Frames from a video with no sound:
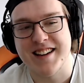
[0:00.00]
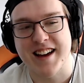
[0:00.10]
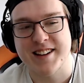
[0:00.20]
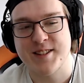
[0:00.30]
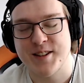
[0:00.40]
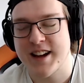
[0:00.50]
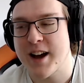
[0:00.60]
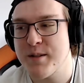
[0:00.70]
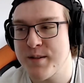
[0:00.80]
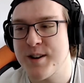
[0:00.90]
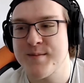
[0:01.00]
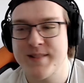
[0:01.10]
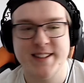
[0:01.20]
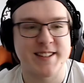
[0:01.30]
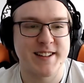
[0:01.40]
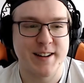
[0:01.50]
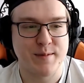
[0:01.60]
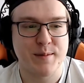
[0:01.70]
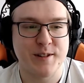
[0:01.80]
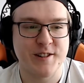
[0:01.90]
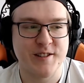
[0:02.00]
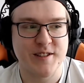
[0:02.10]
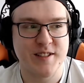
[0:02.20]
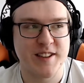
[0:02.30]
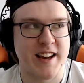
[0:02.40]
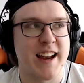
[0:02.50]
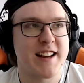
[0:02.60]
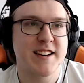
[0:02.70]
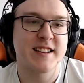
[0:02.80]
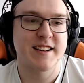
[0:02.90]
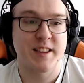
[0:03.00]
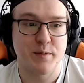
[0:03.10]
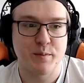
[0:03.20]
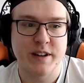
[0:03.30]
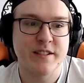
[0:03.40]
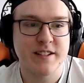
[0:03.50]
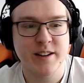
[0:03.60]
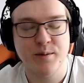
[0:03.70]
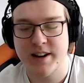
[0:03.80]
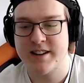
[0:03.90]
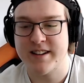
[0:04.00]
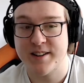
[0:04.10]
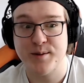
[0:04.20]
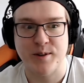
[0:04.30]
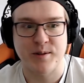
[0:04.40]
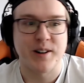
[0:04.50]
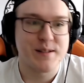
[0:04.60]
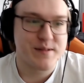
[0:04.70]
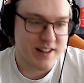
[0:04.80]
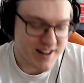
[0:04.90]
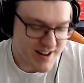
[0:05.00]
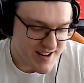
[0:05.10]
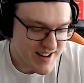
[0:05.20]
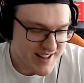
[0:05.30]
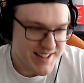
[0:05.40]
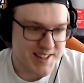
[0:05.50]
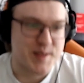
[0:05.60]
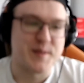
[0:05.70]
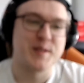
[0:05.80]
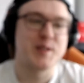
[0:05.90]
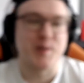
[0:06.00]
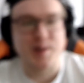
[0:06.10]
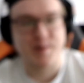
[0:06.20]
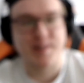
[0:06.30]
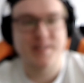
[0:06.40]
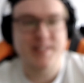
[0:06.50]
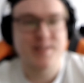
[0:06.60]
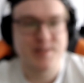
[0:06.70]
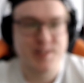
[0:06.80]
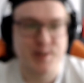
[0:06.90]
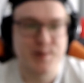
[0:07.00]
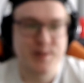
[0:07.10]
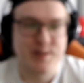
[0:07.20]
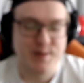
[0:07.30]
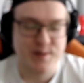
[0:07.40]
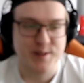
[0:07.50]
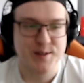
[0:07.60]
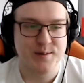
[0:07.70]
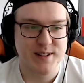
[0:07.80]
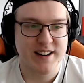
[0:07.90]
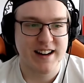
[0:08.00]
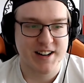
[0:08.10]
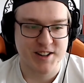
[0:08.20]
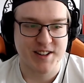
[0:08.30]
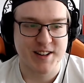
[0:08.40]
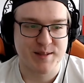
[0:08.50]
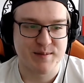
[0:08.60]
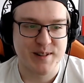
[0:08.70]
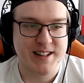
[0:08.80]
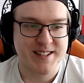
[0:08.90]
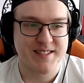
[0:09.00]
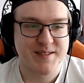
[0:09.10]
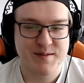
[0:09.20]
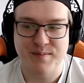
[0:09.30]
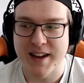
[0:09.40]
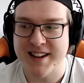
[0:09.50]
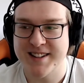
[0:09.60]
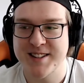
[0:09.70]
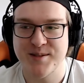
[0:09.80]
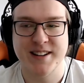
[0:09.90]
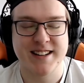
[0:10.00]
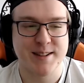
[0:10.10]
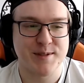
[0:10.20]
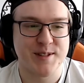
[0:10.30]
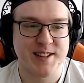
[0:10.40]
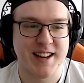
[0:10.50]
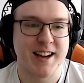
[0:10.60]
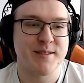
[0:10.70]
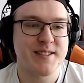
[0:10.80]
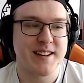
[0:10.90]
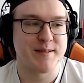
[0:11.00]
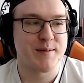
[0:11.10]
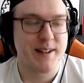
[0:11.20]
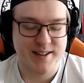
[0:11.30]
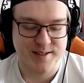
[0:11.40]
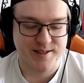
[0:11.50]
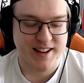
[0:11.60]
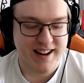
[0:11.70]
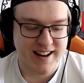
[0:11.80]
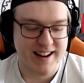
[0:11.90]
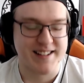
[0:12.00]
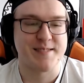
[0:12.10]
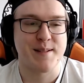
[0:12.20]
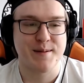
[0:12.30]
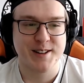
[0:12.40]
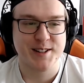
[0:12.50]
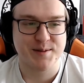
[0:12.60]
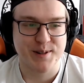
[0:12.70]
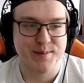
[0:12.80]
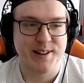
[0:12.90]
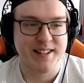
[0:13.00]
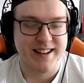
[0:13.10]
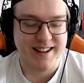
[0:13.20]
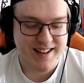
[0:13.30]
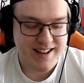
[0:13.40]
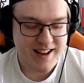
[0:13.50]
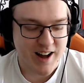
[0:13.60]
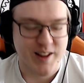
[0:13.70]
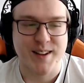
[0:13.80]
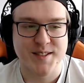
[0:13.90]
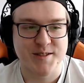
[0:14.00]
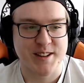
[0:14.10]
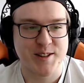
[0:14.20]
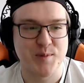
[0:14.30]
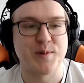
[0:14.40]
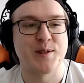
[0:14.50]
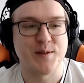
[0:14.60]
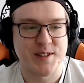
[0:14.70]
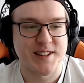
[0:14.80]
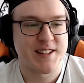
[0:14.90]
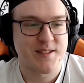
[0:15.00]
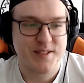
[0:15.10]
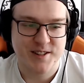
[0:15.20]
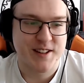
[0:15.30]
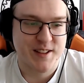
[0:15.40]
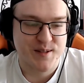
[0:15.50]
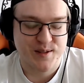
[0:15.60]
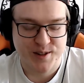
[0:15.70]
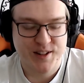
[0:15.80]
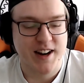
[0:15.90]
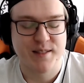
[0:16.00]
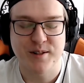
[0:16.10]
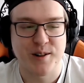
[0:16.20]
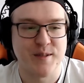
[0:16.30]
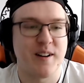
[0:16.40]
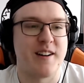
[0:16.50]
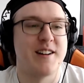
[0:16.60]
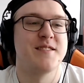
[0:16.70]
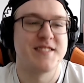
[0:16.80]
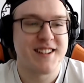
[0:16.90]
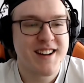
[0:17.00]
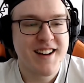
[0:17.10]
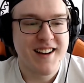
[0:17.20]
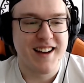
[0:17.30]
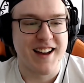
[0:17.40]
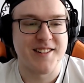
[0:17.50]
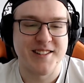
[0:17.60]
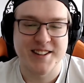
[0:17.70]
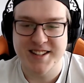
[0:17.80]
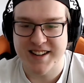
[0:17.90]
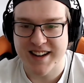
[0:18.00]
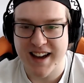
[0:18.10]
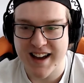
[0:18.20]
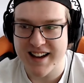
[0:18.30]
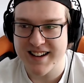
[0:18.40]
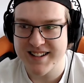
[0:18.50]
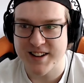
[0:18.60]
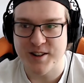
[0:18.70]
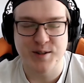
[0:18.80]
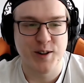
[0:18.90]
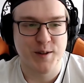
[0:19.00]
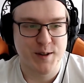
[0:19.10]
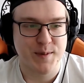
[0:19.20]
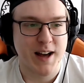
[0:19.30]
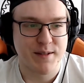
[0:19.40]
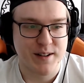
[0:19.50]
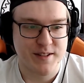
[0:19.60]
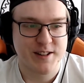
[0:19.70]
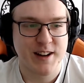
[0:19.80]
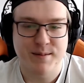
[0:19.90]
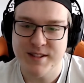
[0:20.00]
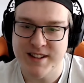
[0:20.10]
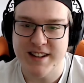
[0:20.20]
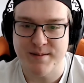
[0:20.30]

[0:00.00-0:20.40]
Yeah, so like how we felt basically, I remember to get into like the big league, we had to like do a qualifier. So the first qualifier we did, there was 2 of them. The first one we did actually, we didn't make it, so we had to end up doing the second one, and we made it through that. And I remember just we were being like, a lot of us were like super nervous and stuff because like the first kind of qualifier ever, and we were just like, nervous but having a fun time with it.